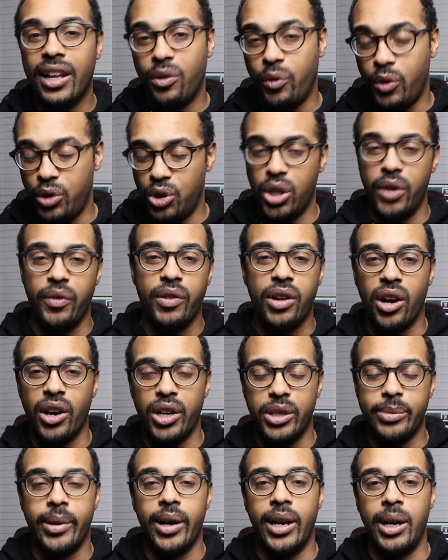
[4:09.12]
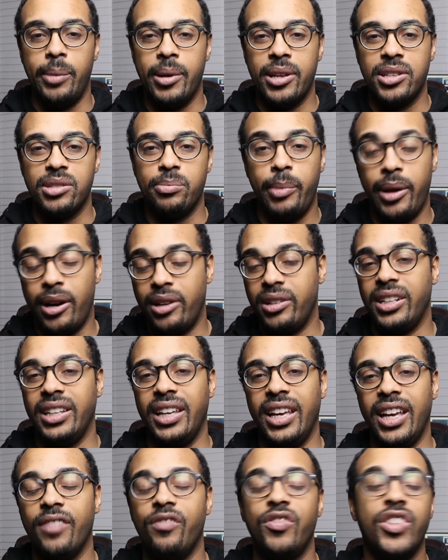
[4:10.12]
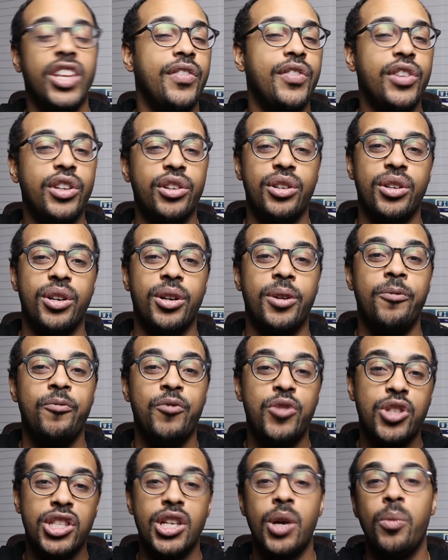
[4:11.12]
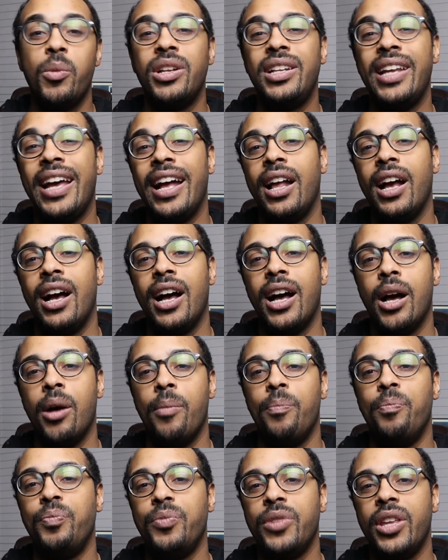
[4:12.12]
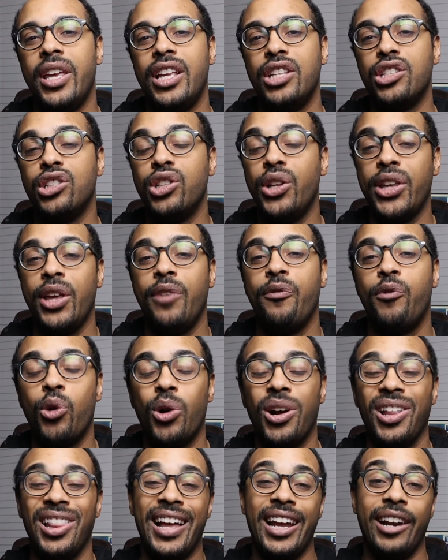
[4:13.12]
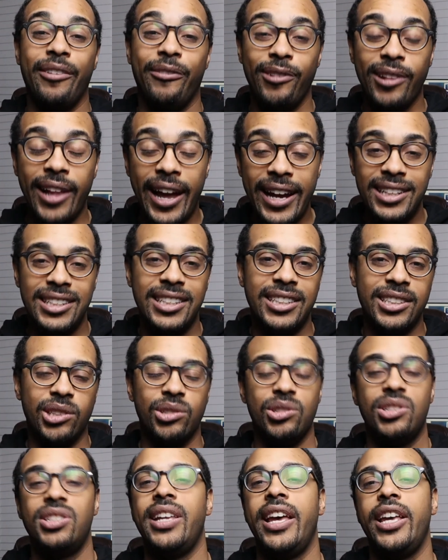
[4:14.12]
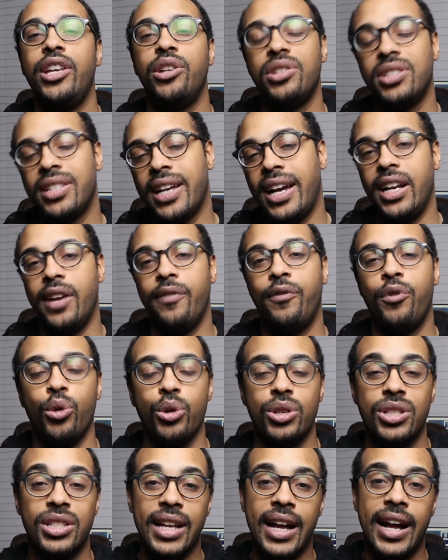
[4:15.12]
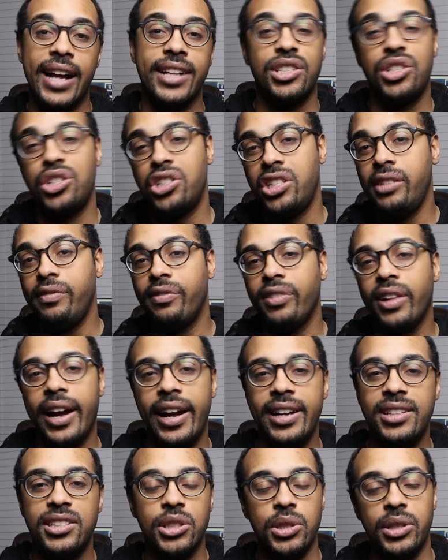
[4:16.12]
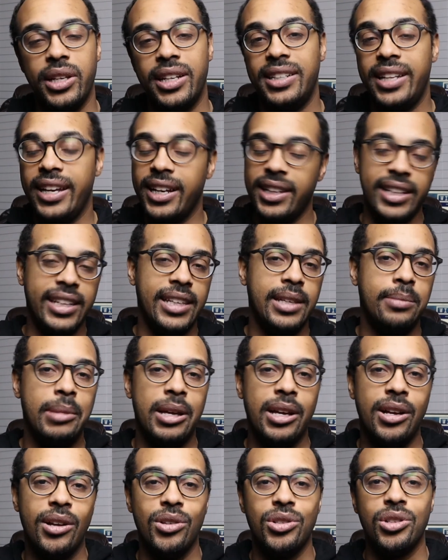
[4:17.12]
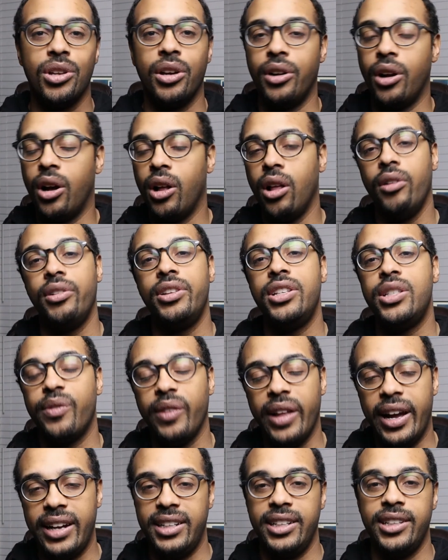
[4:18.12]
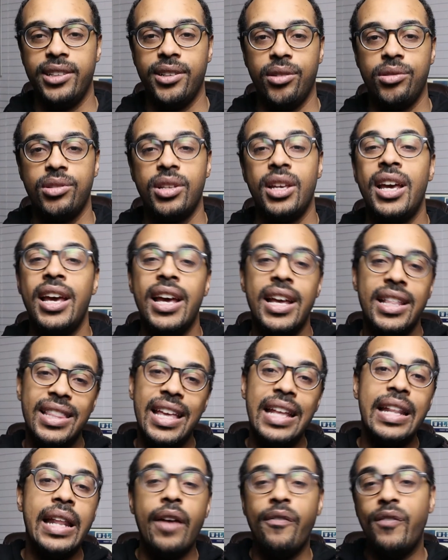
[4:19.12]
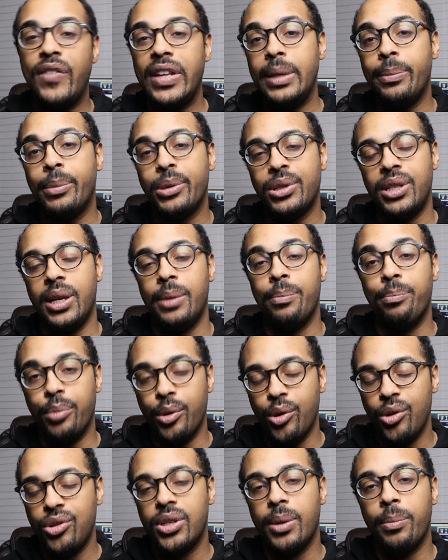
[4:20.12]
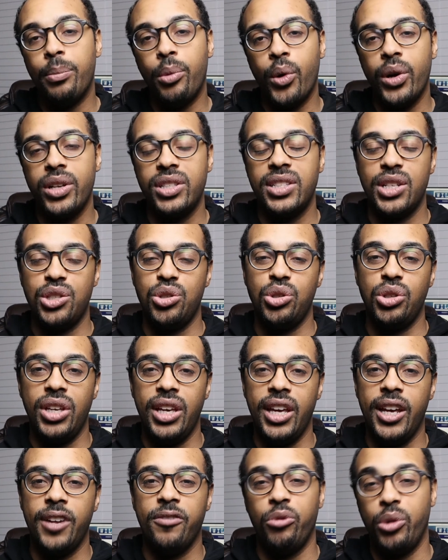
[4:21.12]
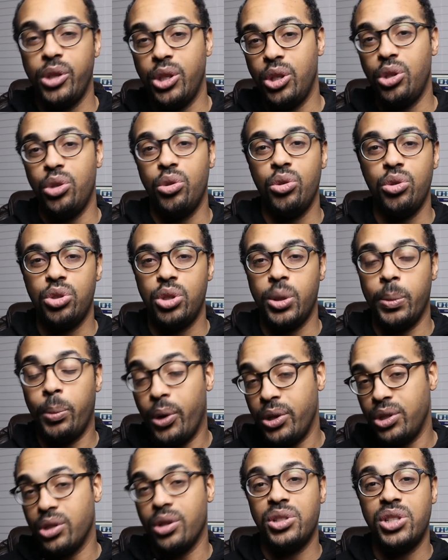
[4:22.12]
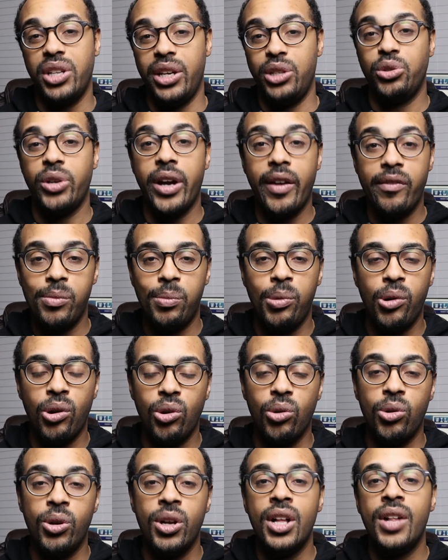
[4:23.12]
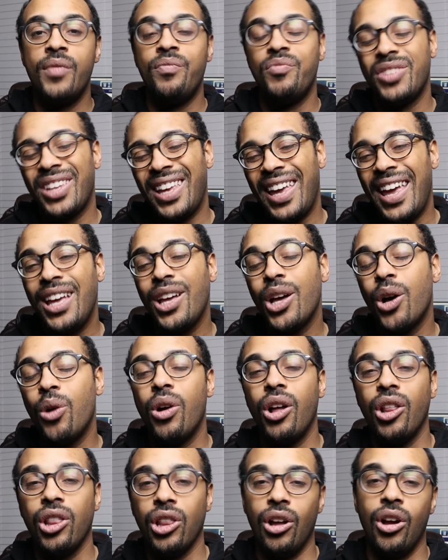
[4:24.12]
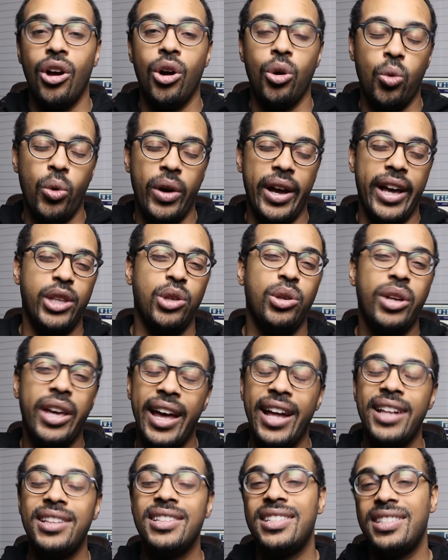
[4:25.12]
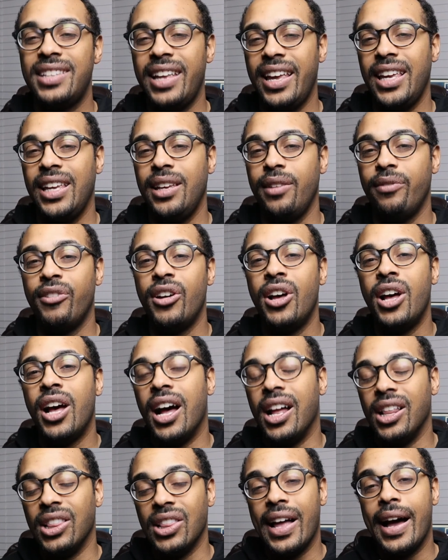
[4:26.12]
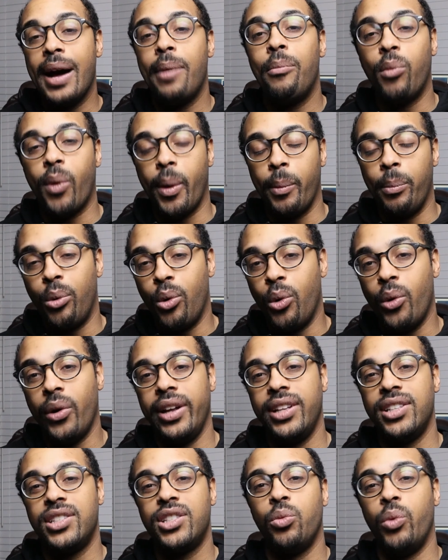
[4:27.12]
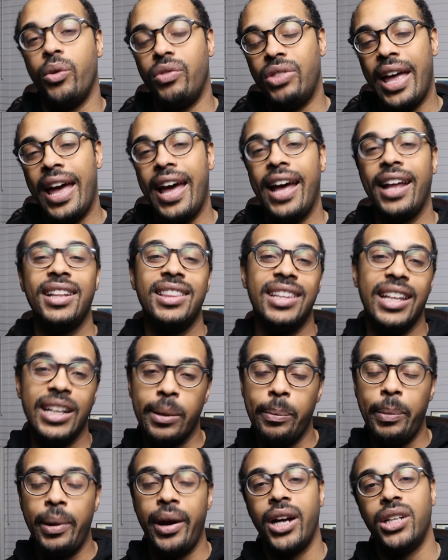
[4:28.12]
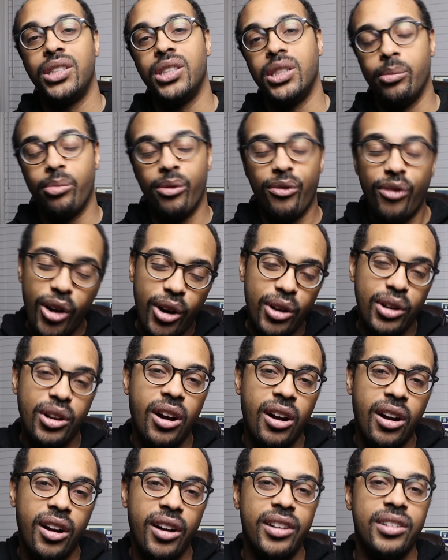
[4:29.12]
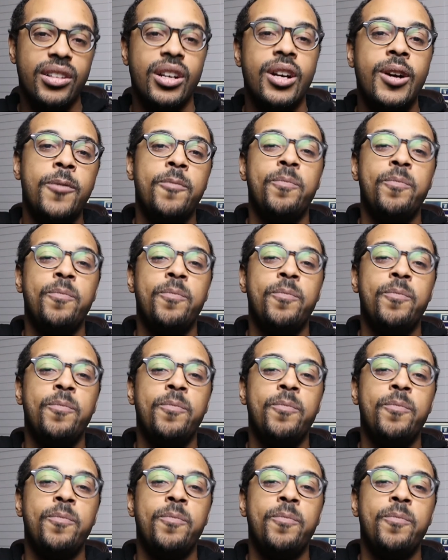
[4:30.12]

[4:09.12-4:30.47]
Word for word: reserve card is probably the best, better to get. If you're someone that um, is looking for a lot of flight deals. Say you're signed up for Scott's cheap flights and you get daily emails on all these flight deals. Then that 50% boost in points that you get when you use your points on Chase Travel Portal can go a long way. You can save a lot more points with that than compared to the preferred card.